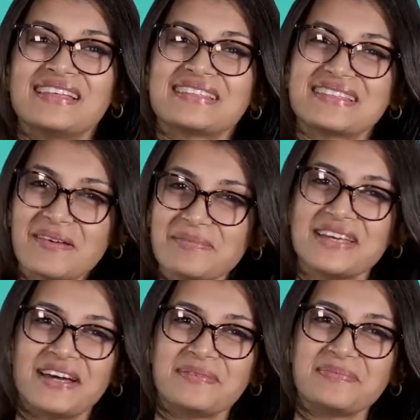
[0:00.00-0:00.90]

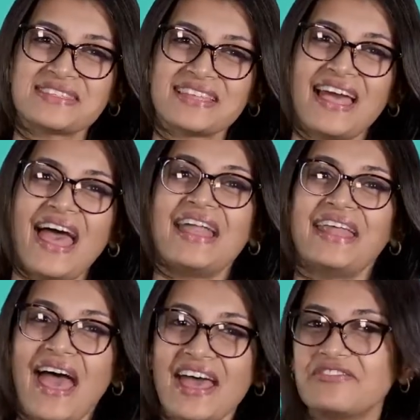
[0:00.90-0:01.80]
Sometimes
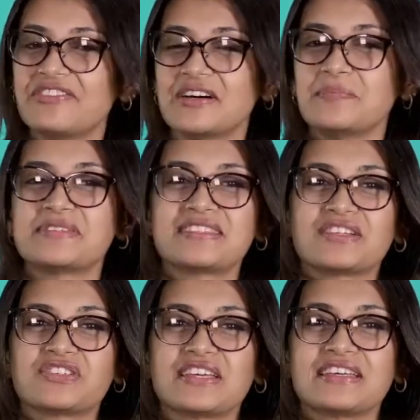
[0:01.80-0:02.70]
an adverb
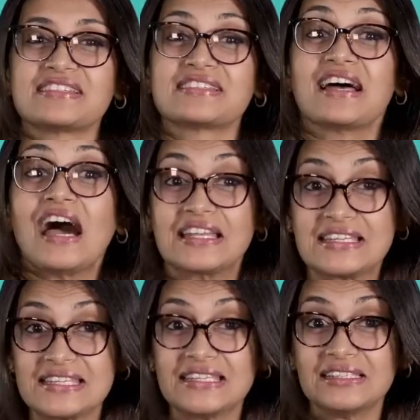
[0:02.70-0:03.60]
such as
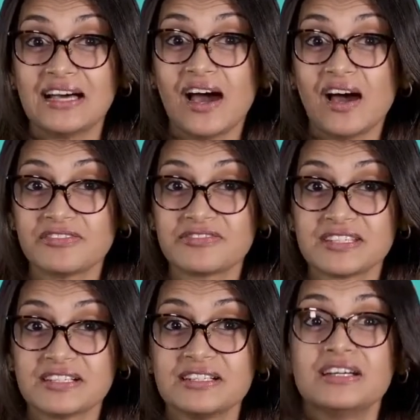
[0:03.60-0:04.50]
until,
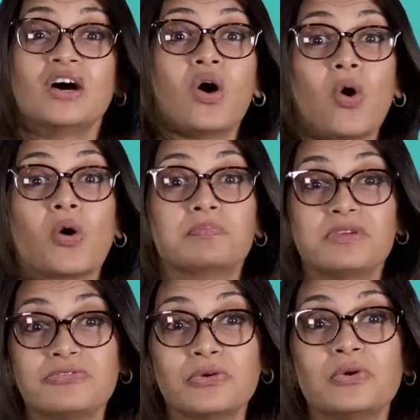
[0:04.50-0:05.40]
after, or
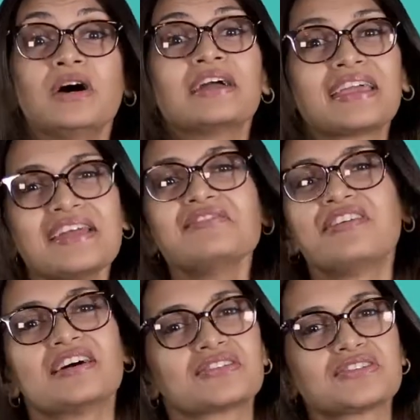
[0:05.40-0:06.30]
before can
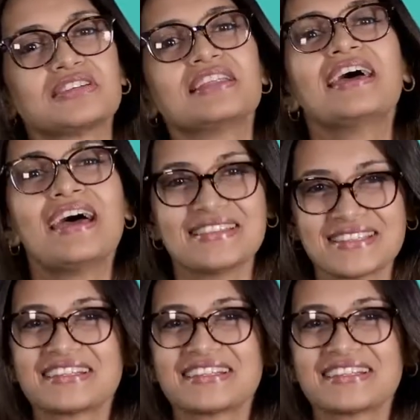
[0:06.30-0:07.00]
function as a